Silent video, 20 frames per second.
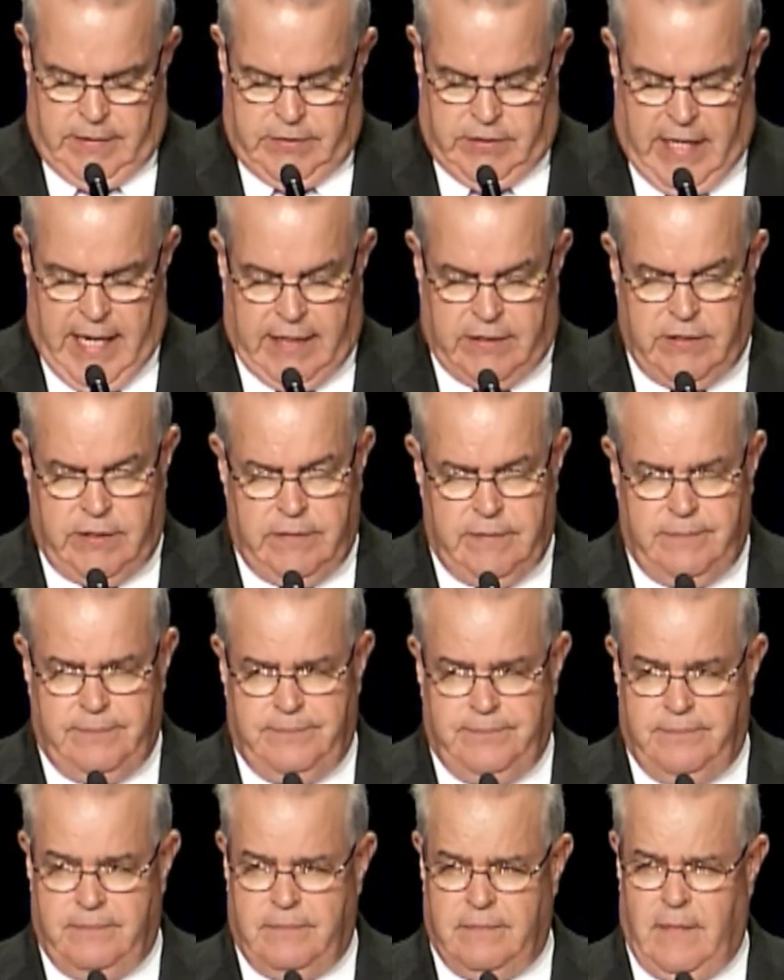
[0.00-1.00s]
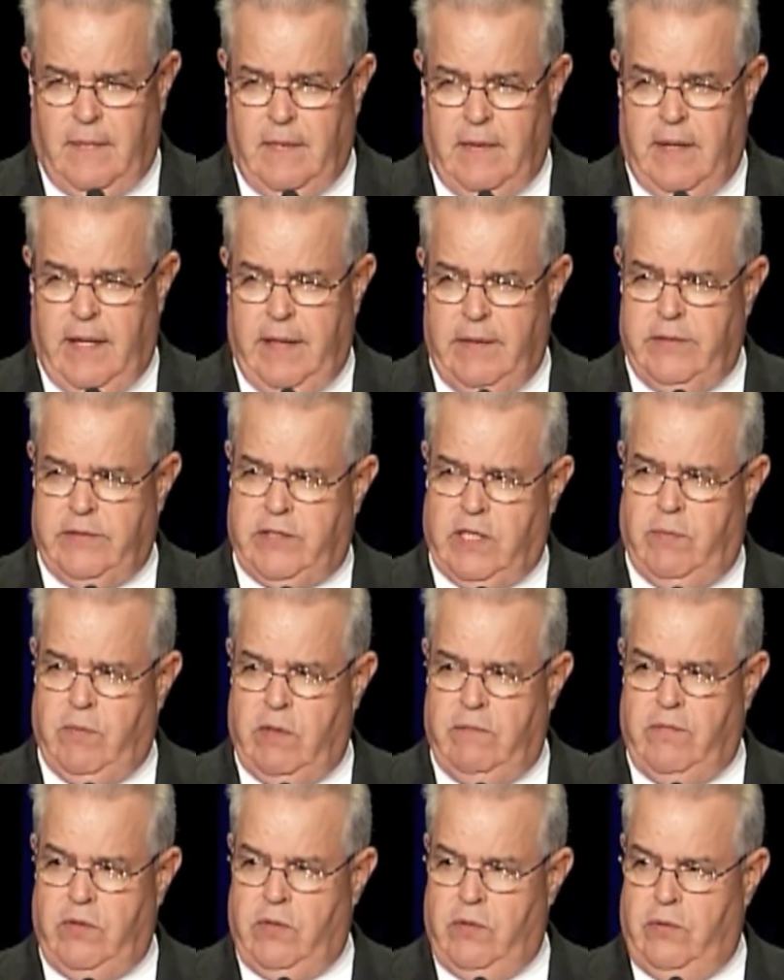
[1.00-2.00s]
Jackson, and
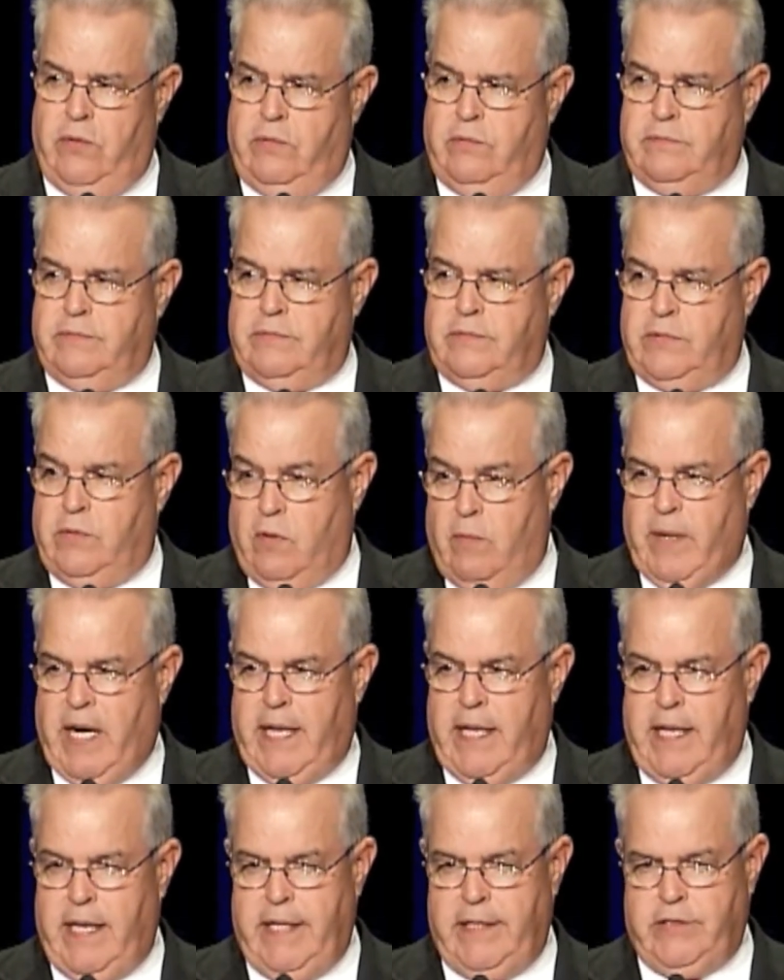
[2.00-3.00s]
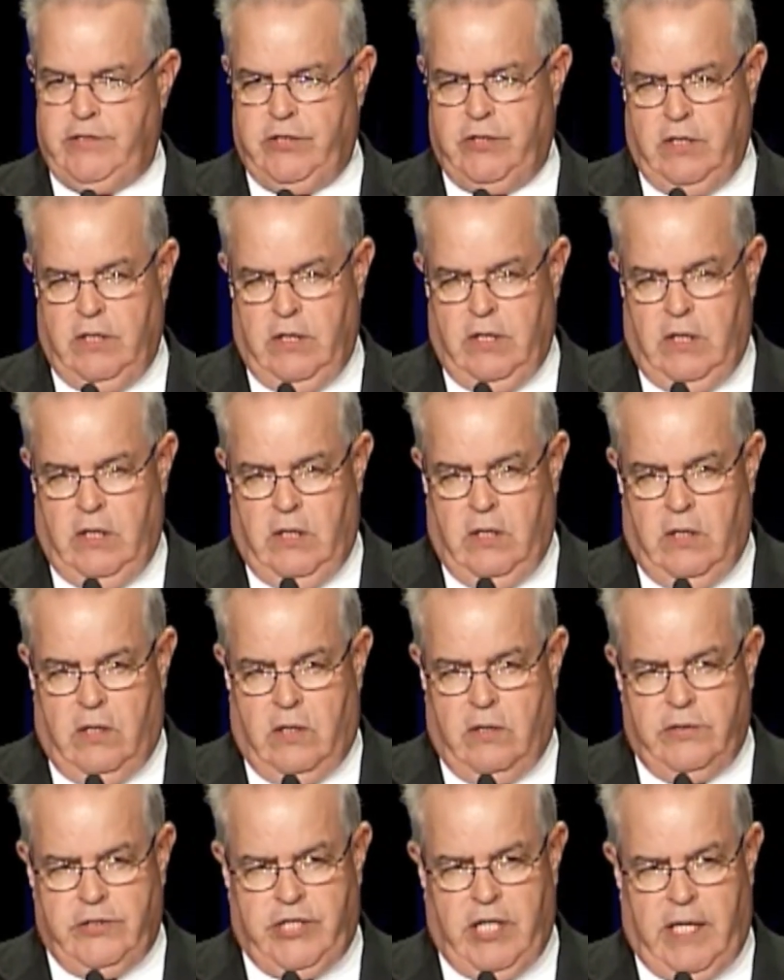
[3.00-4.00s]
some of you who are my age
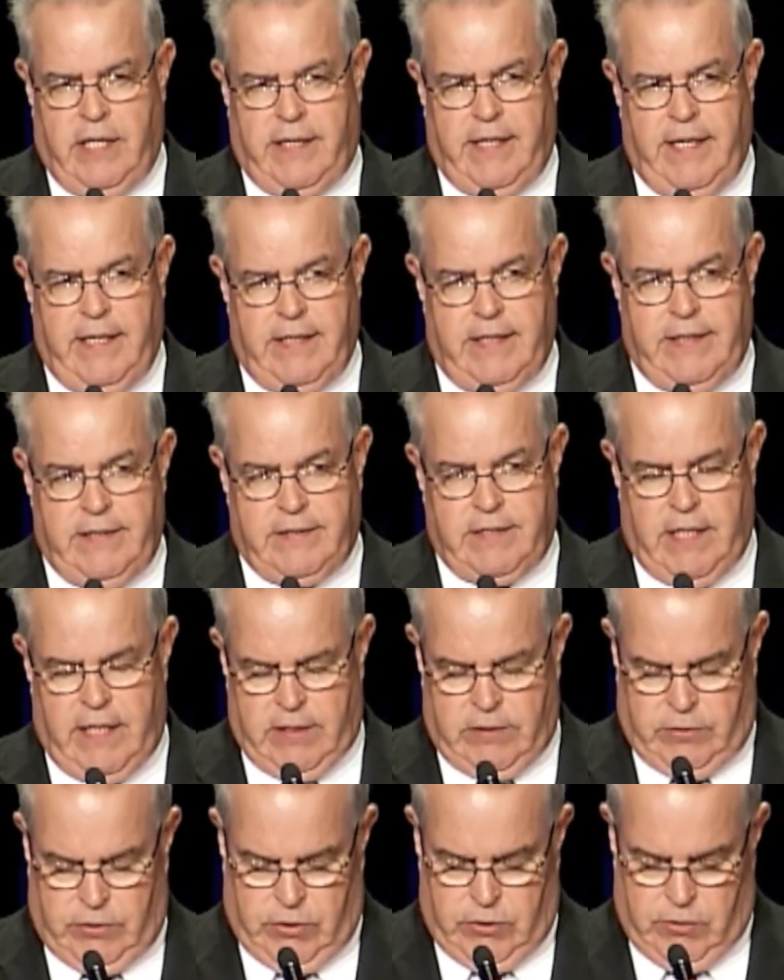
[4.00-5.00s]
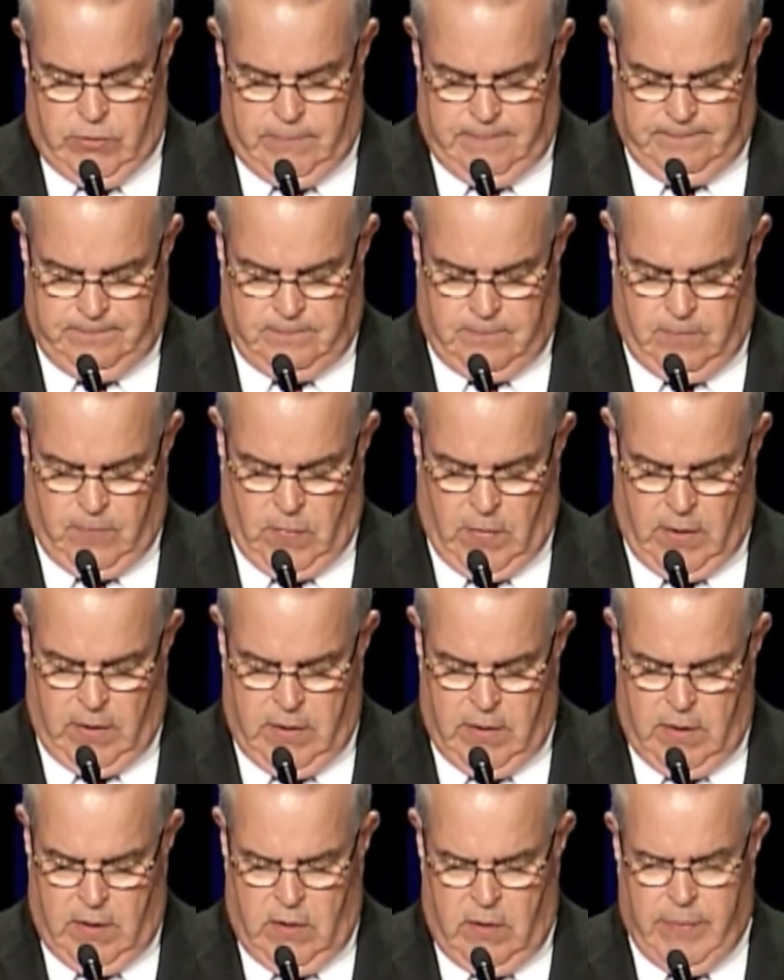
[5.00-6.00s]
heard John Kennedy say it too.
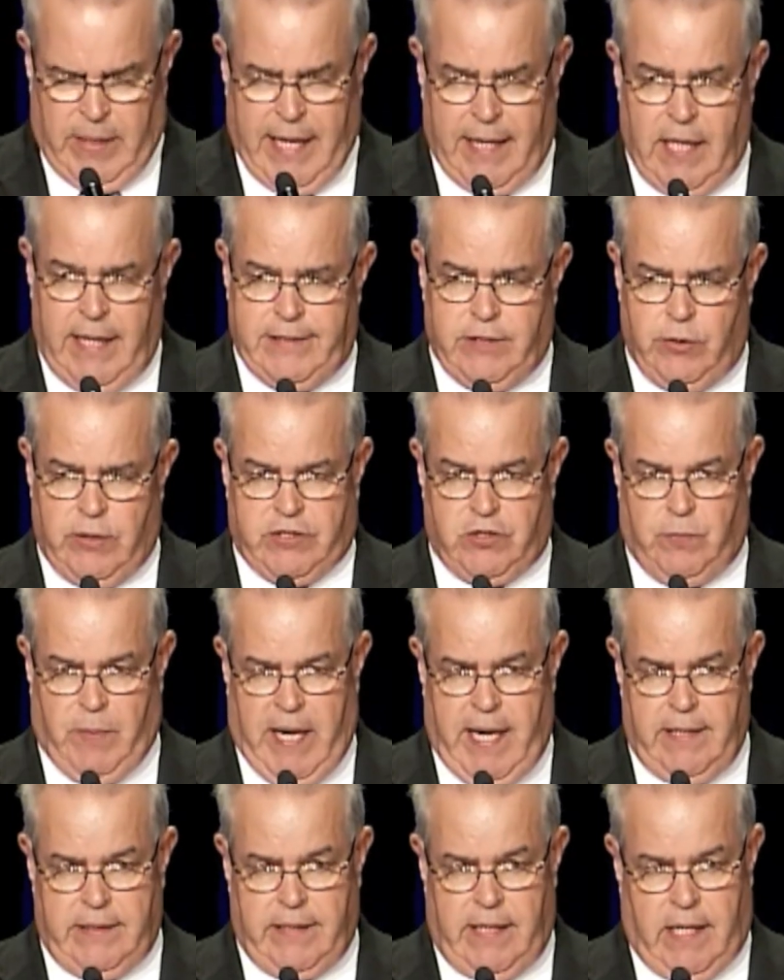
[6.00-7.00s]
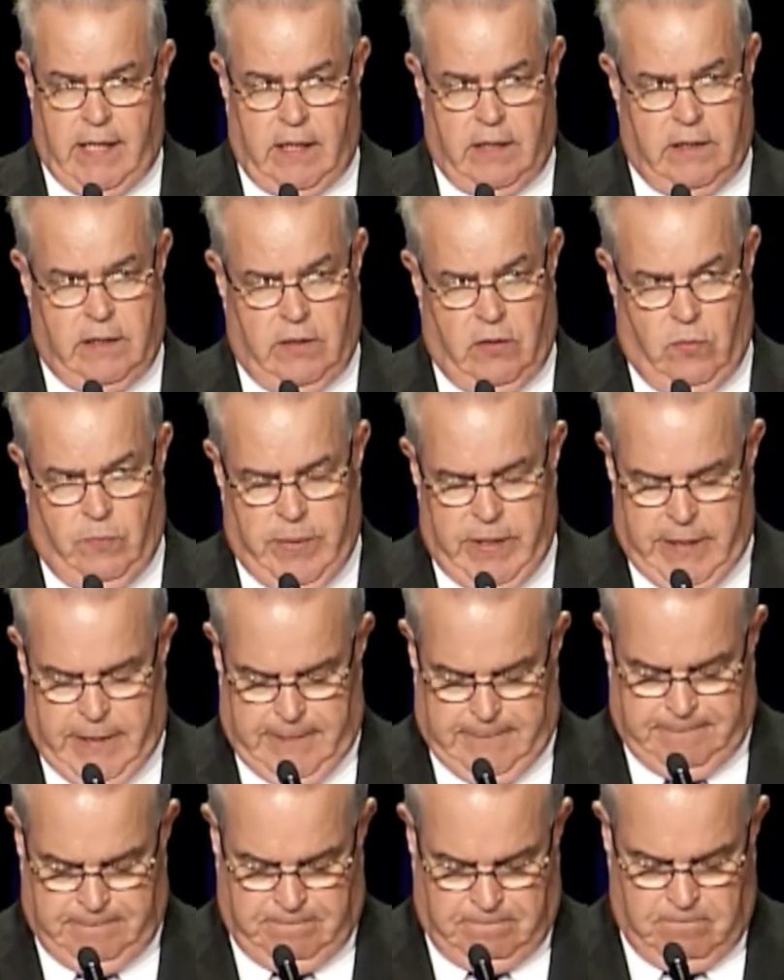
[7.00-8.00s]
But I'd like to expand on it a little
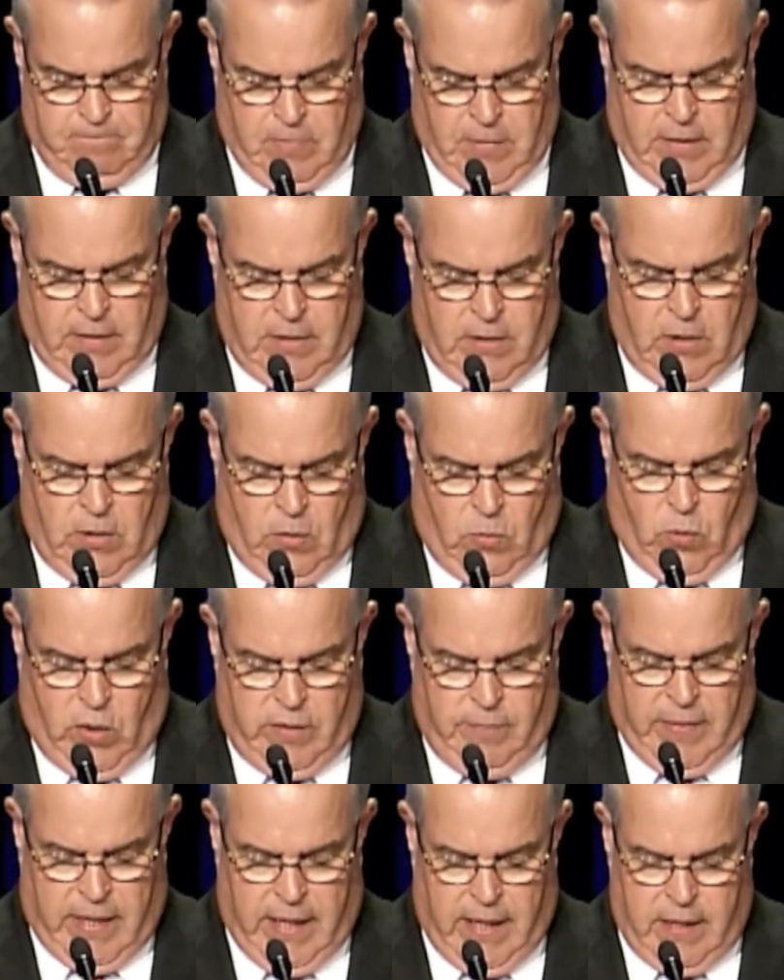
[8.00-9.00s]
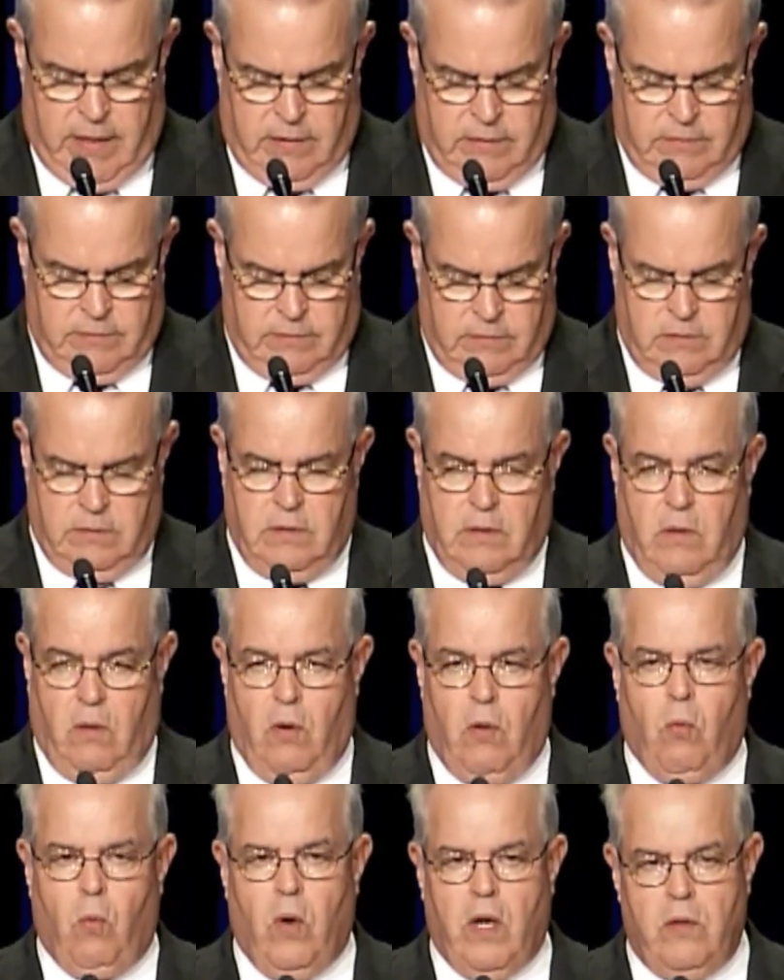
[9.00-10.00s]
bit. One man
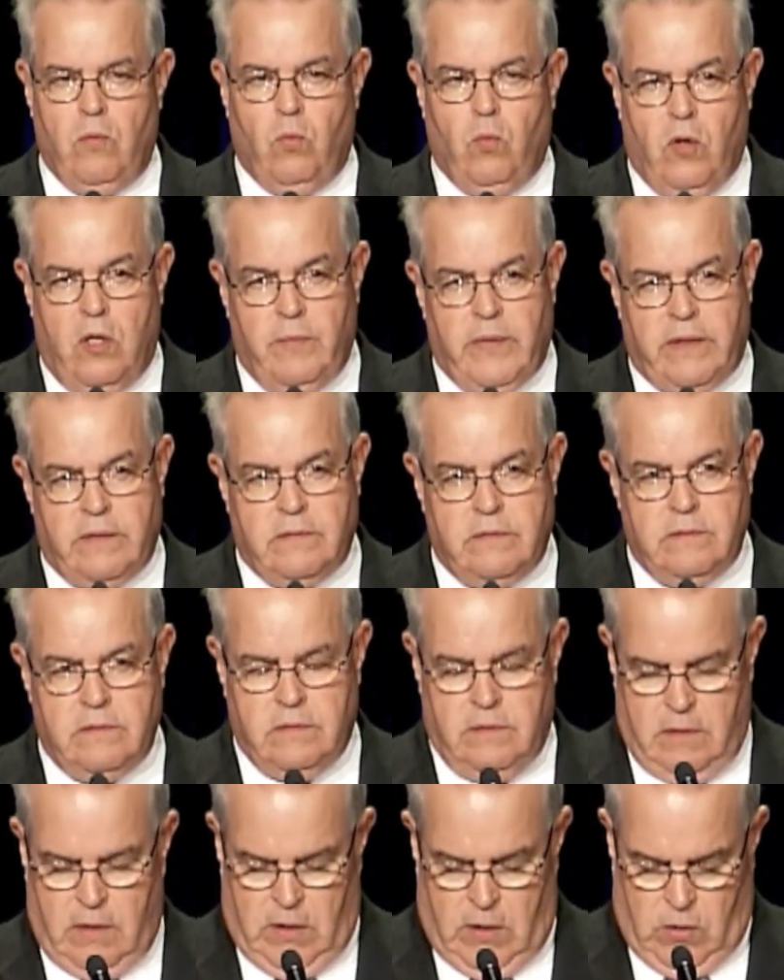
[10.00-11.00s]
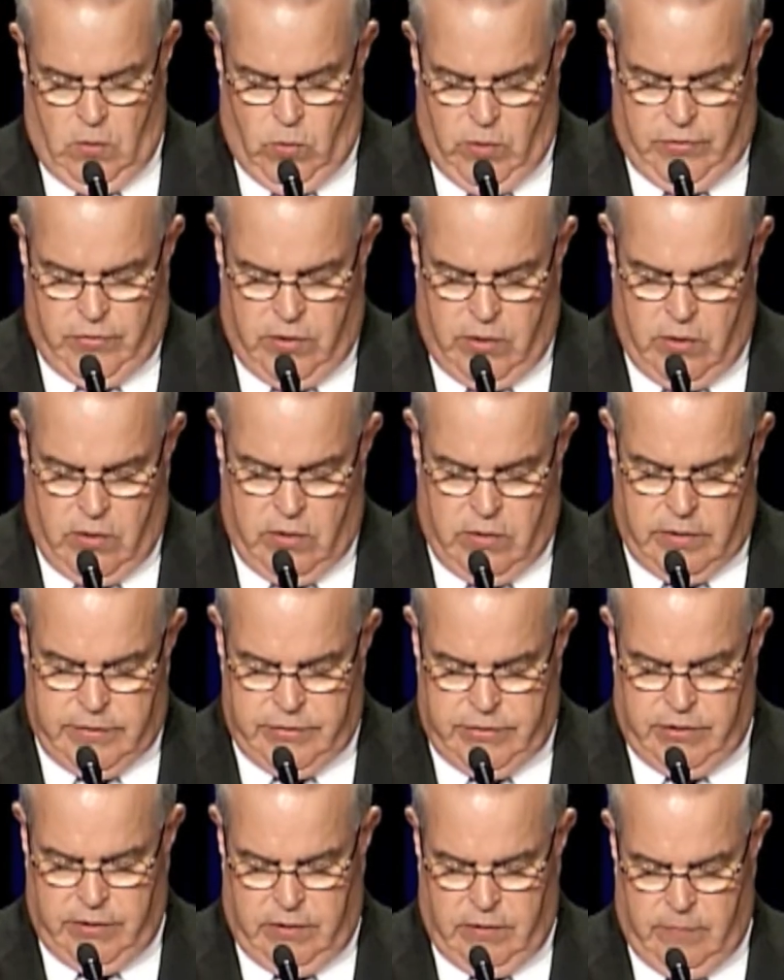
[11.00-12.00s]
or one woman with
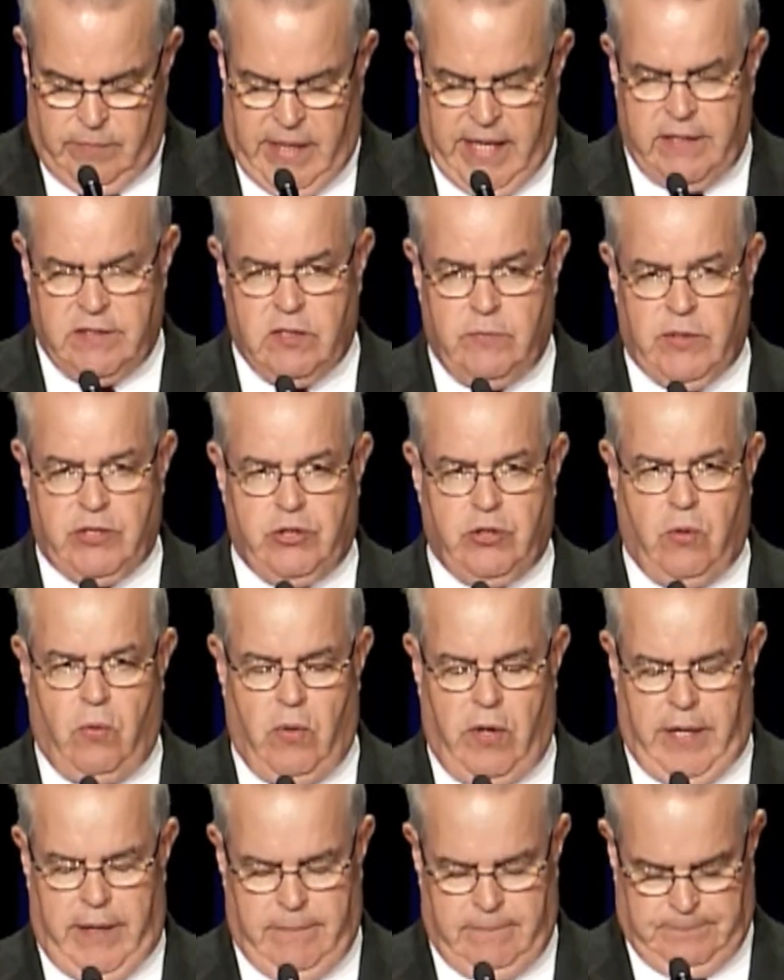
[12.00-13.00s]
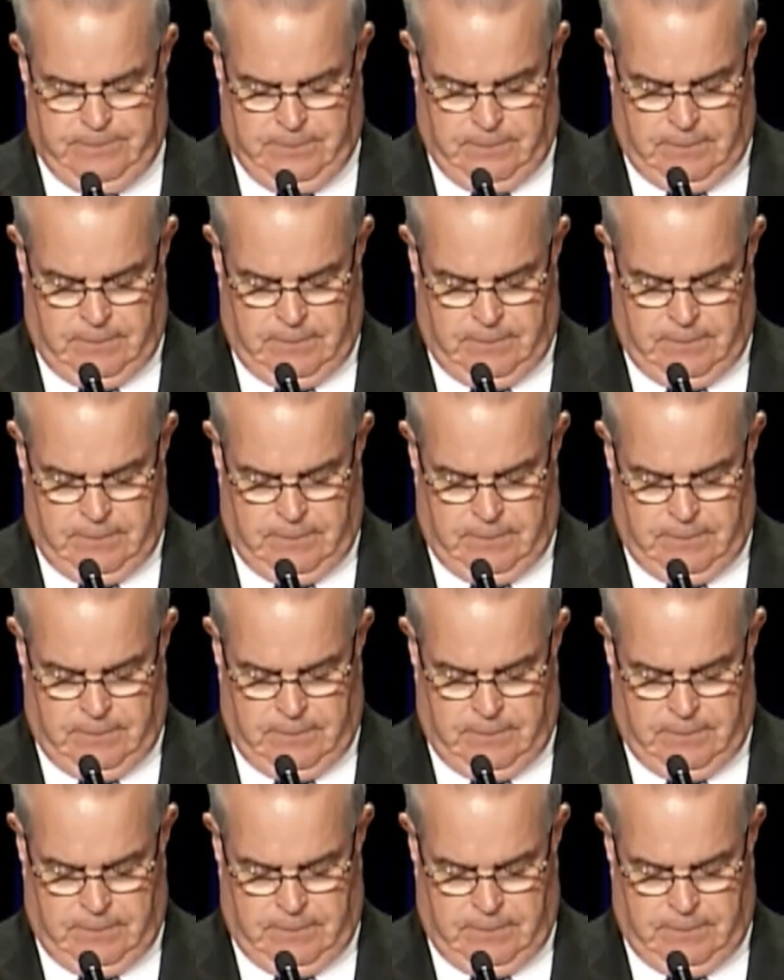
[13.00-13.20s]
courage makes a majority.